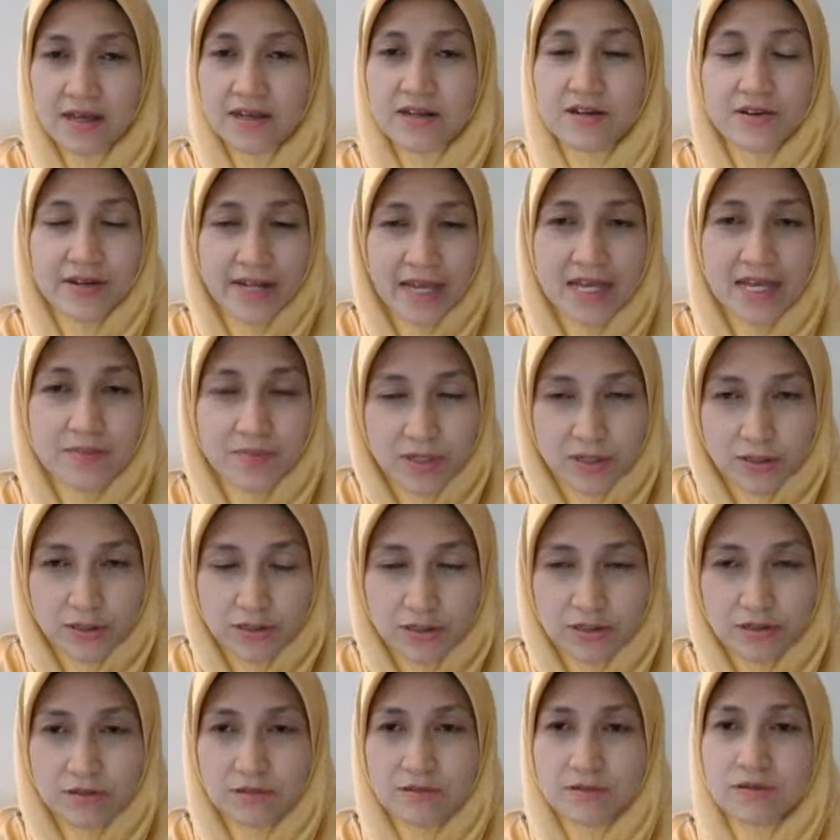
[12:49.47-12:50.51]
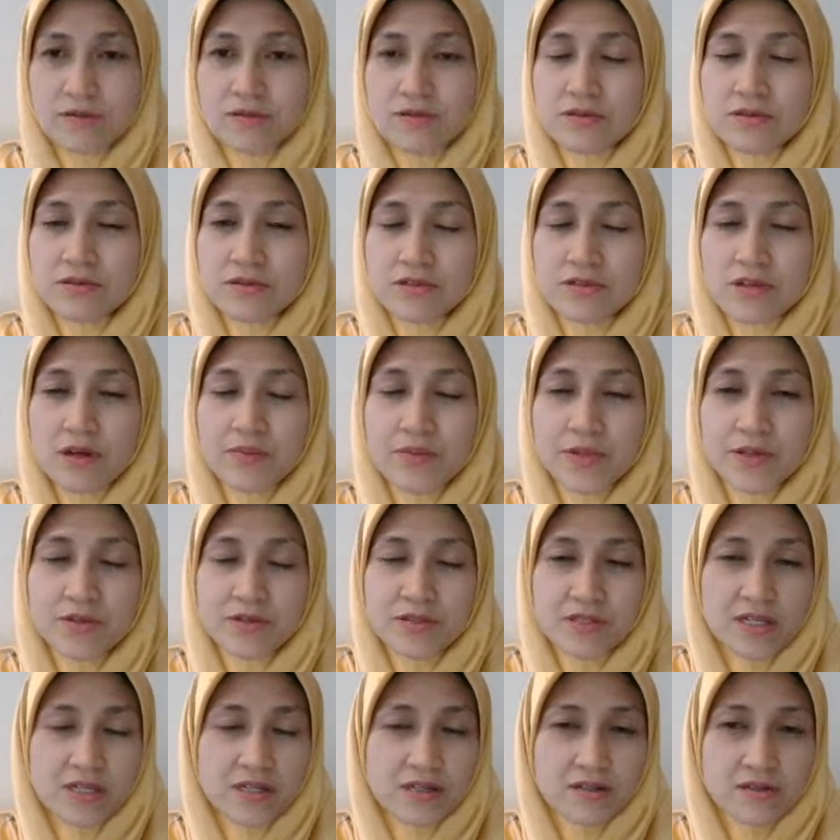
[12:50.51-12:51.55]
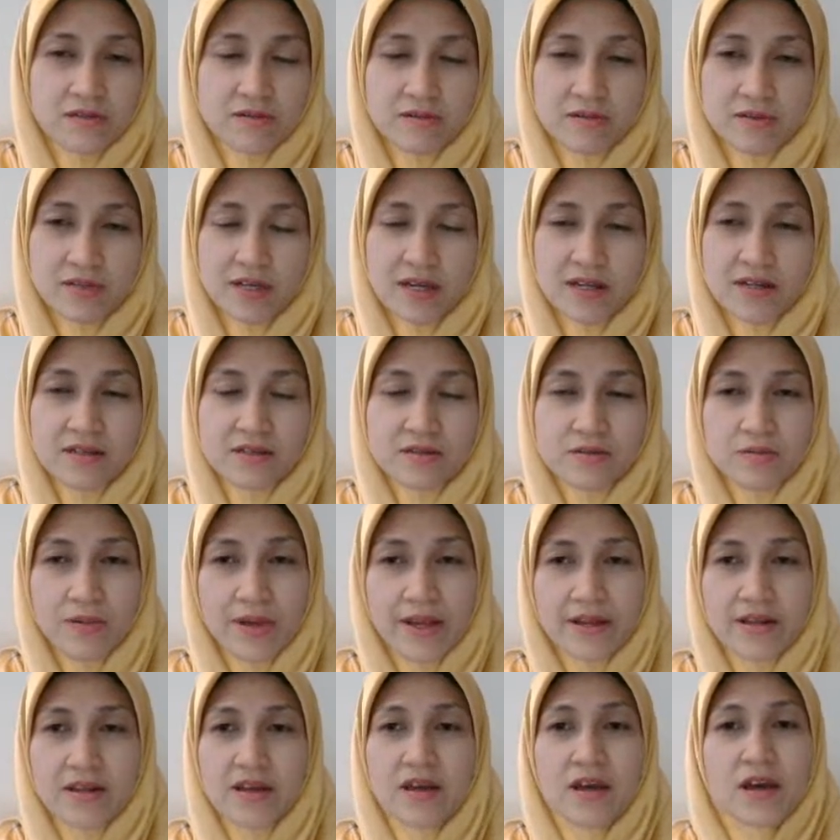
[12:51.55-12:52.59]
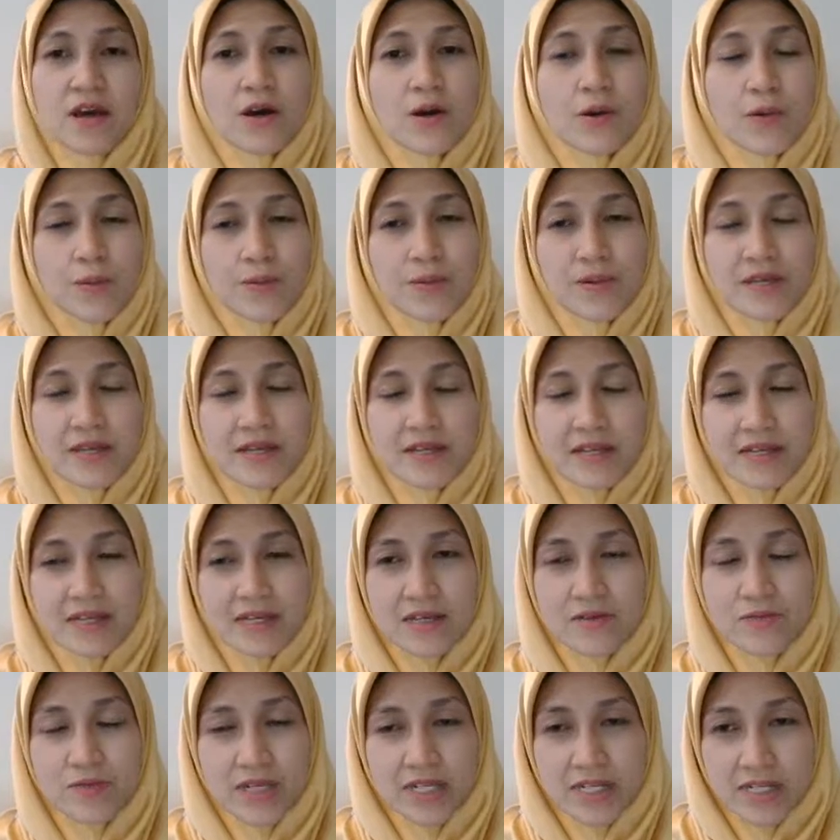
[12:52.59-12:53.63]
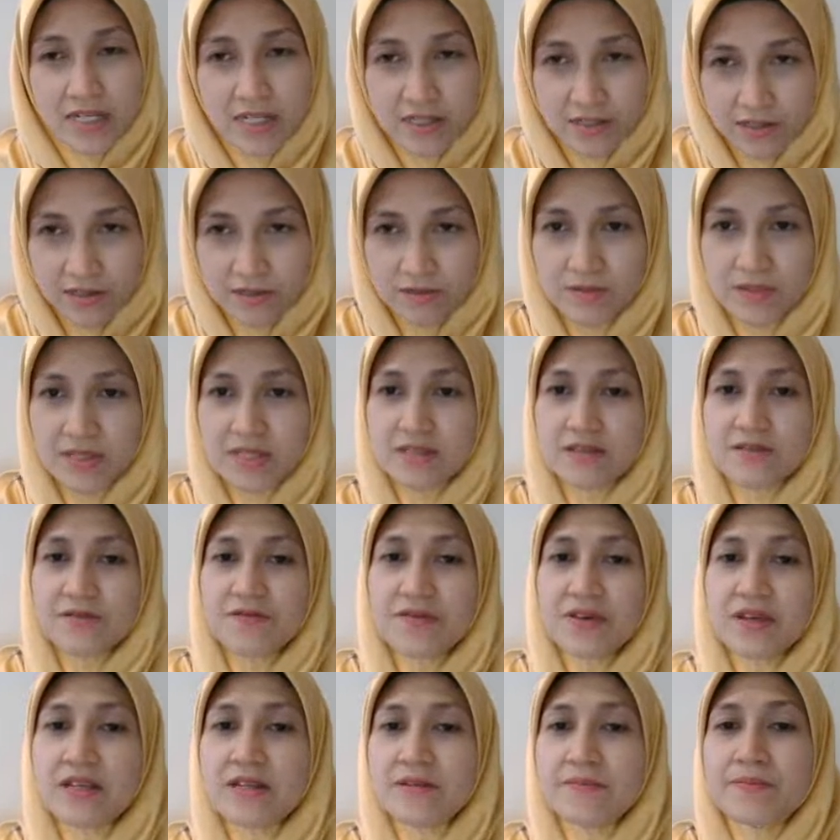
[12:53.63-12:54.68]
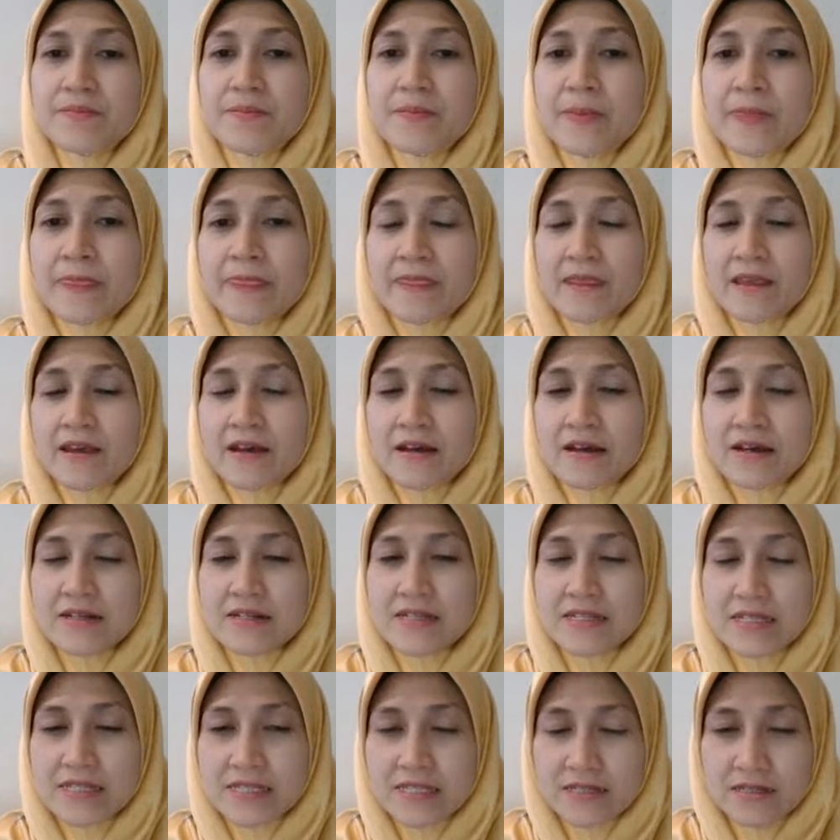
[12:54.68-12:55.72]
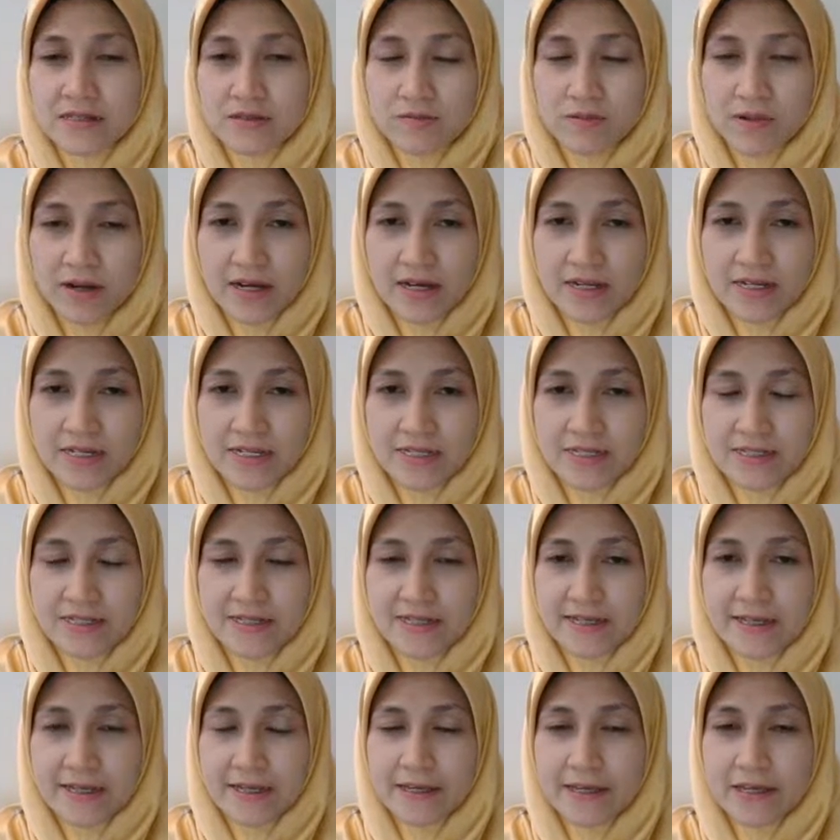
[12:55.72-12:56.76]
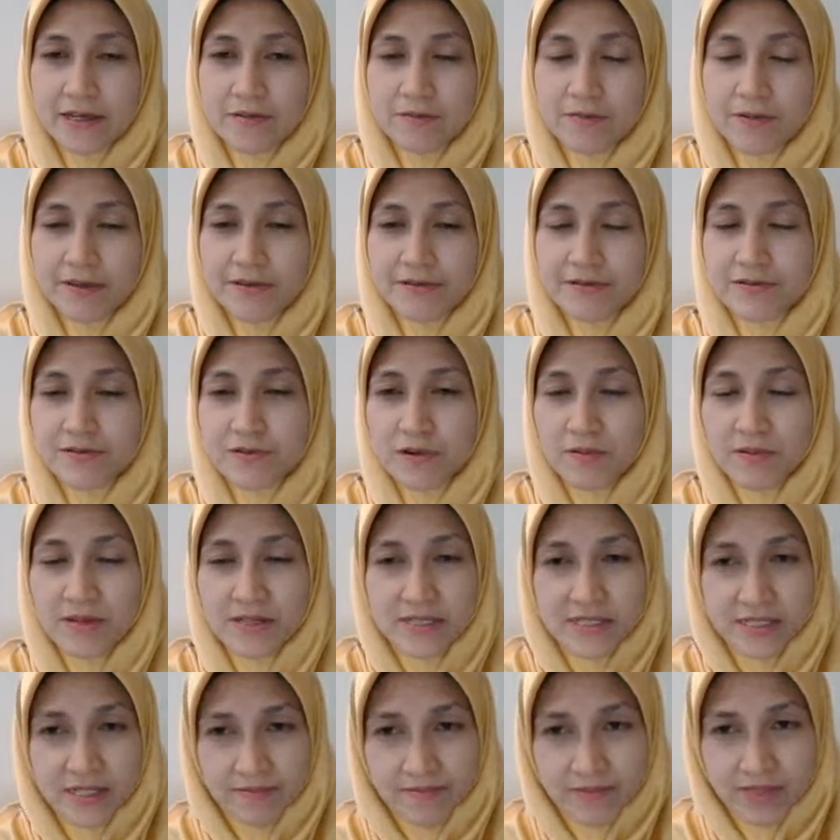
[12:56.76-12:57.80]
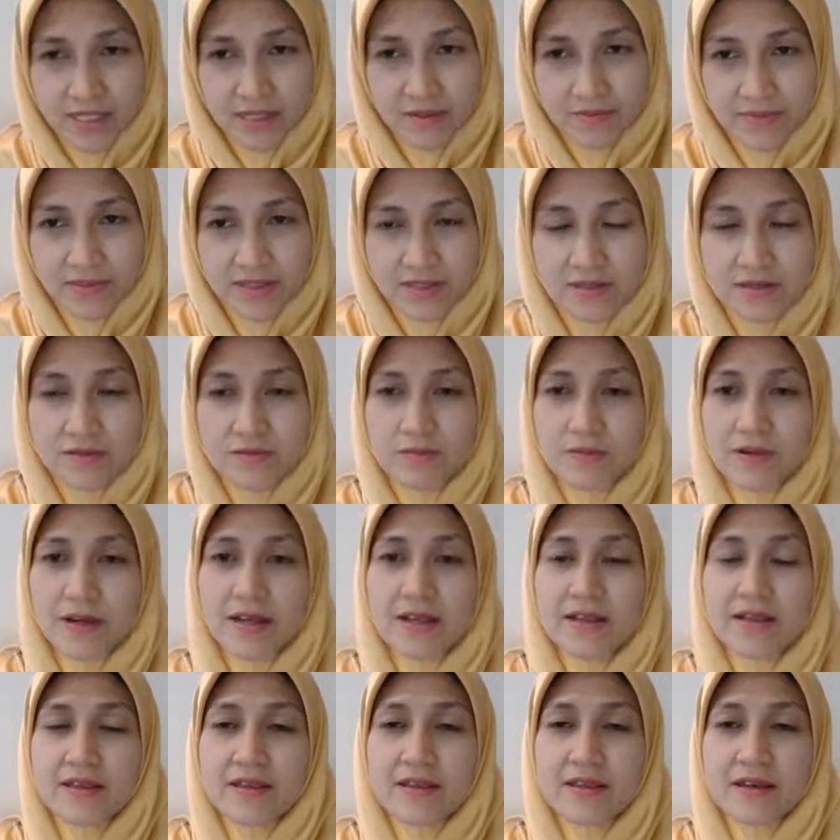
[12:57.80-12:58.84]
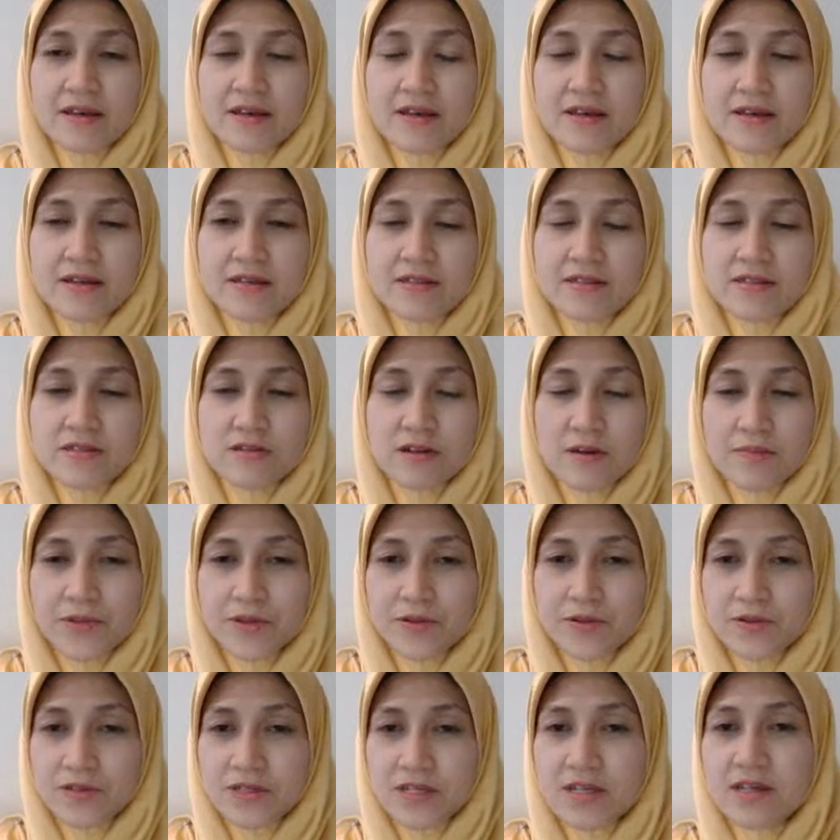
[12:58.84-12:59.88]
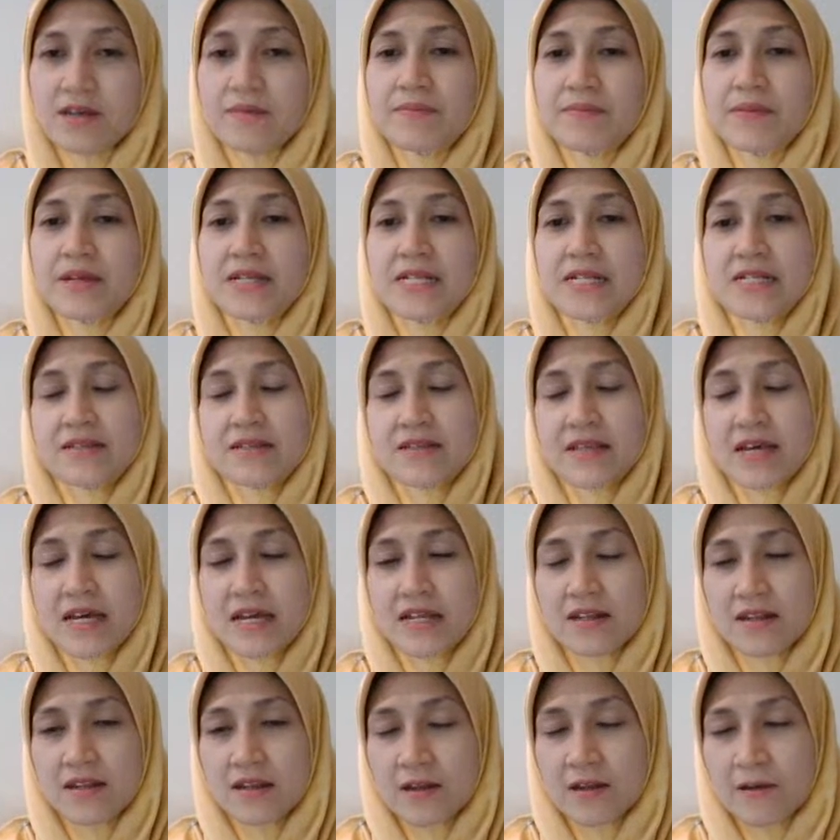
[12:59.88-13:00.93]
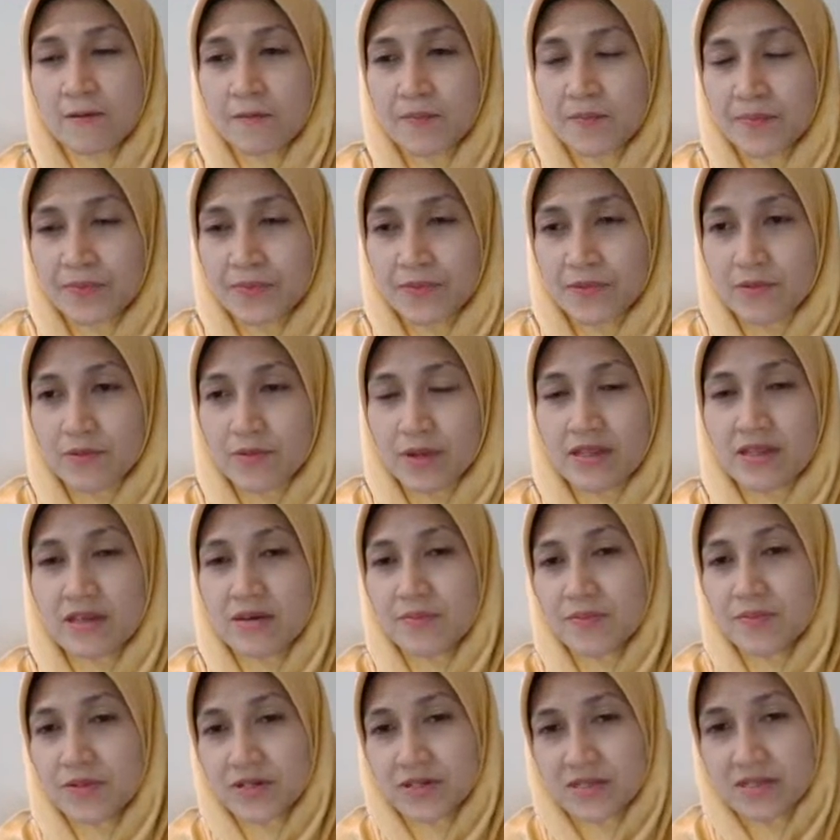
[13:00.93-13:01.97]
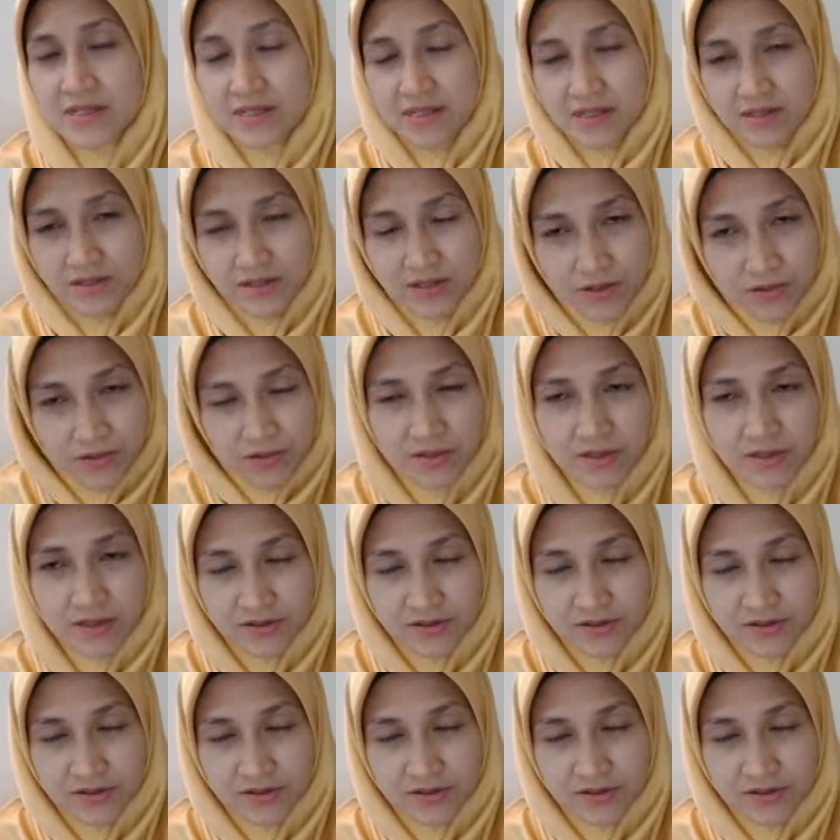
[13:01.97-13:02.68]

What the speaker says: not able to stop usage. So that is when we need to intervene. The third one is the withdrawal symptoms when stop using, meaning that when the person is the